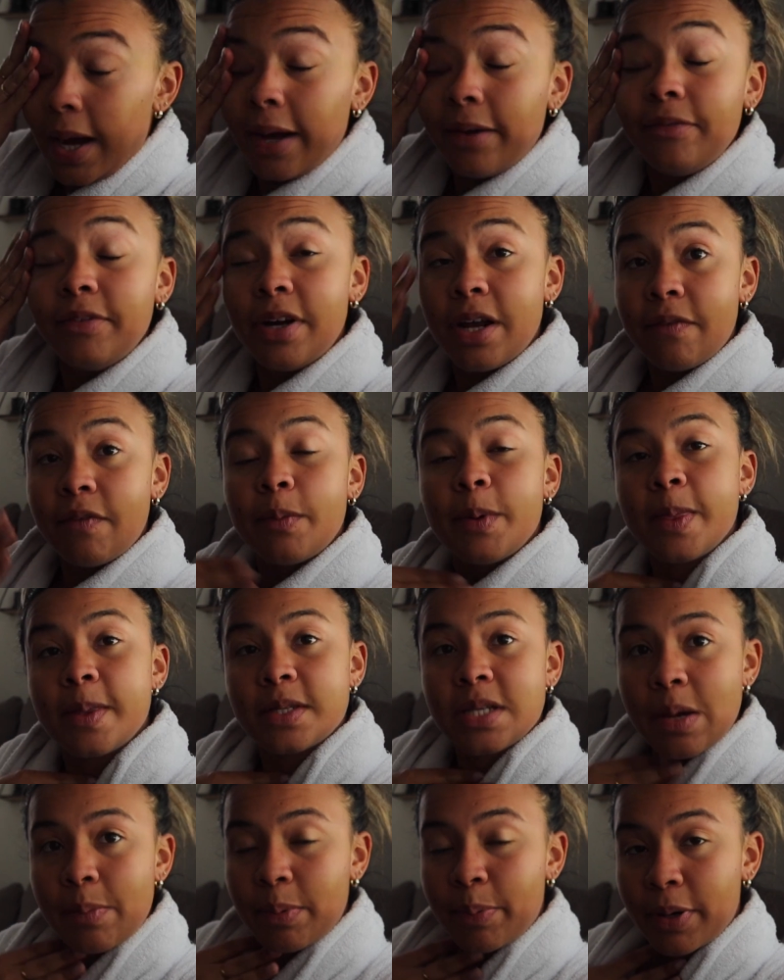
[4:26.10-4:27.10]
I've never been
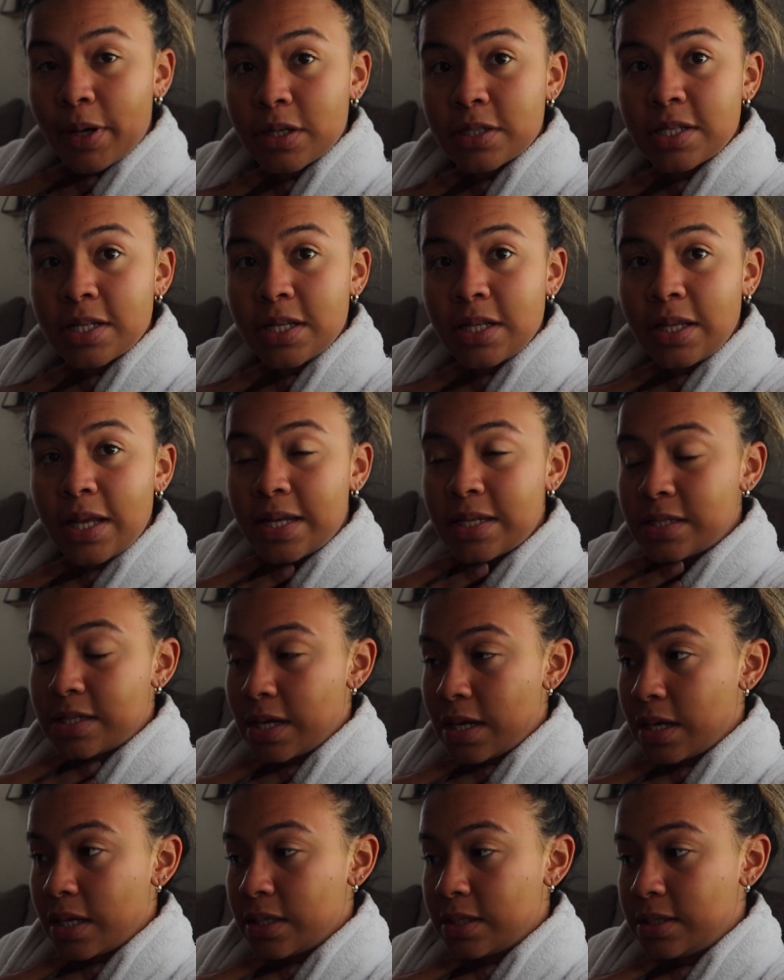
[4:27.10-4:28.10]
the type of person that
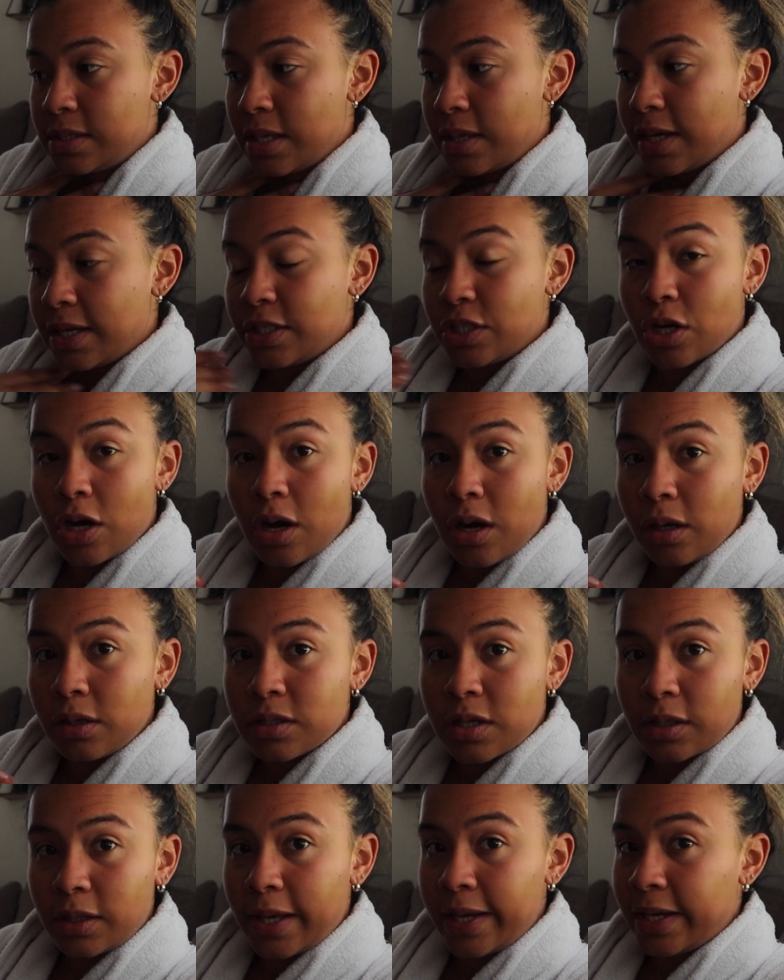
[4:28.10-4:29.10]
says that
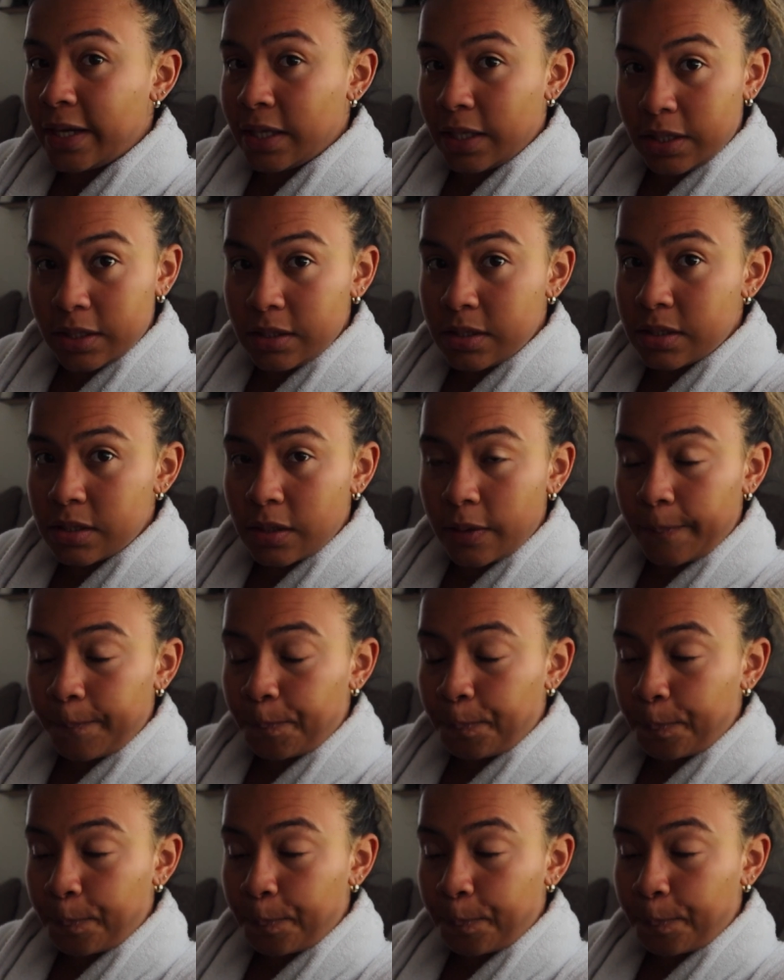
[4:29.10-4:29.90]
dogs are like kids